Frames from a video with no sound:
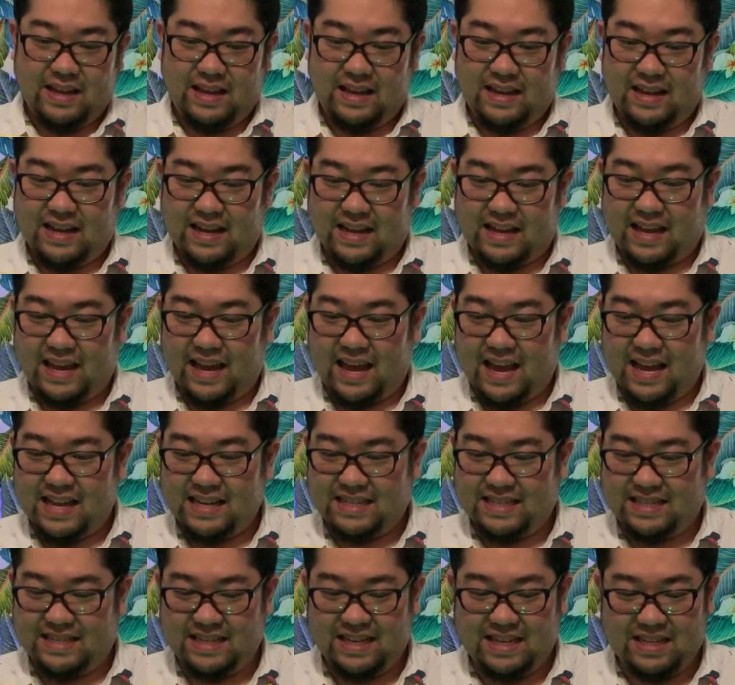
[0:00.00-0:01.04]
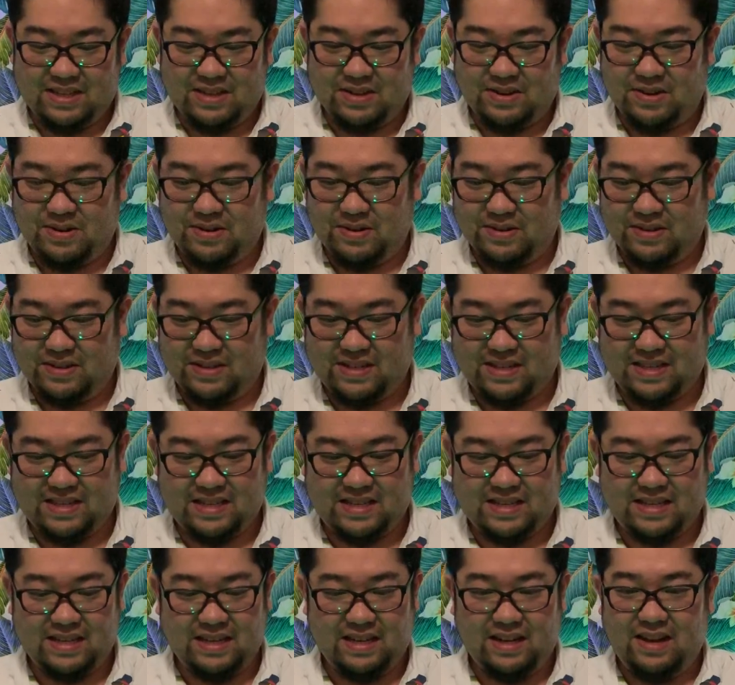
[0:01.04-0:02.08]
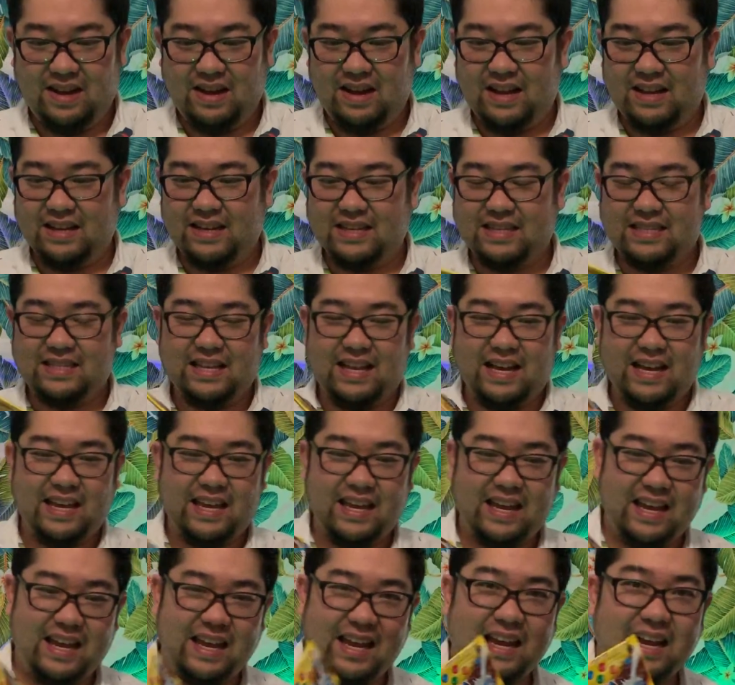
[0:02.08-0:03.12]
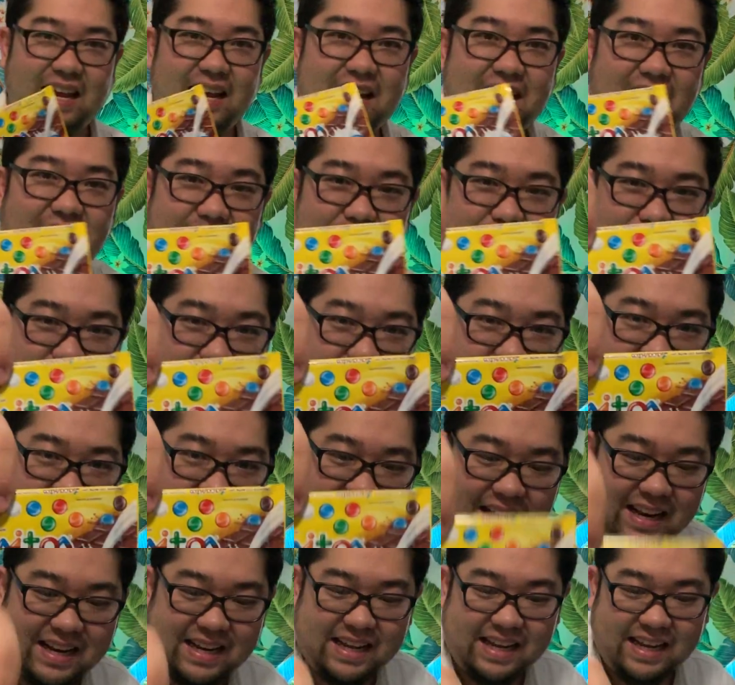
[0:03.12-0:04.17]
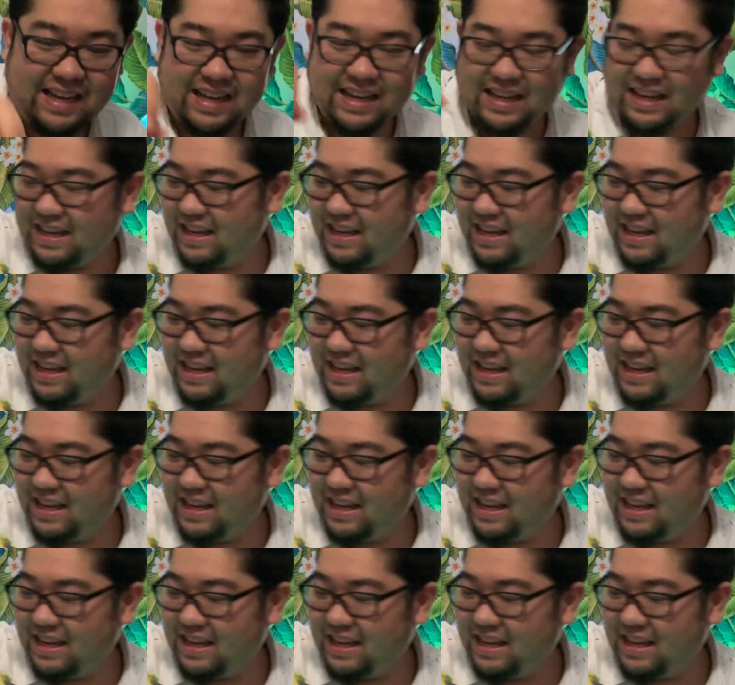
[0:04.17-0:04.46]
Casitos. Oh, ah, looks like a combo candy.